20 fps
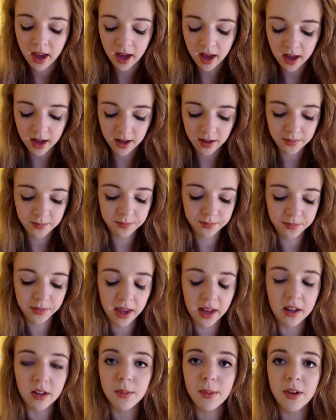and
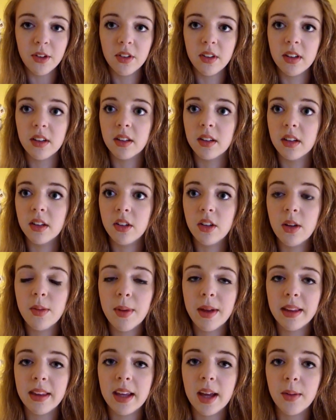to make sure this doesn't look too
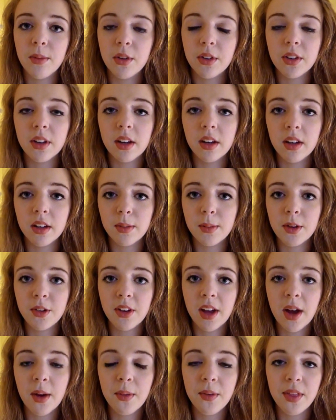messy, I'm just going to smudge it out